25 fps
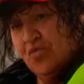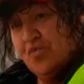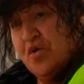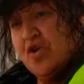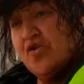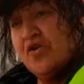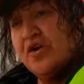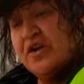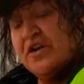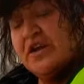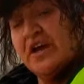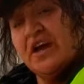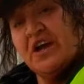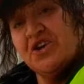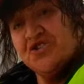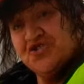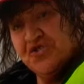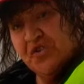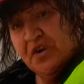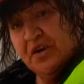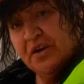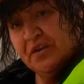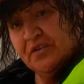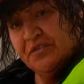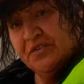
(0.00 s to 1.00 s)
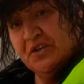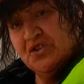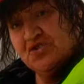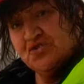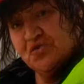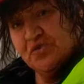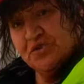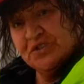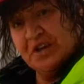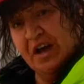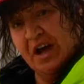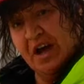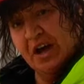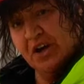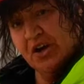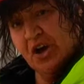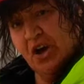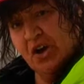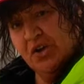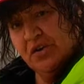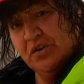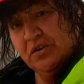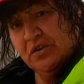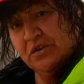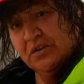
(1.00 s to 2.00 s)
We're in Ettrick, Central Otago,
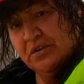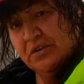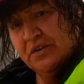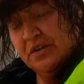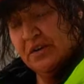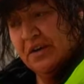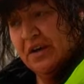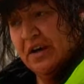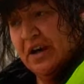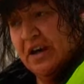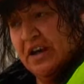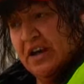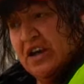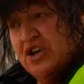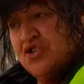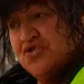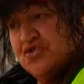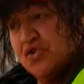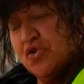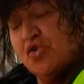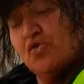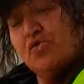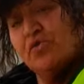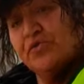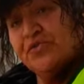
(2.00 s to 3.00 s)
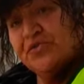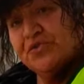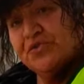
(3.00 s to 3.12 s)
uh, Ingercool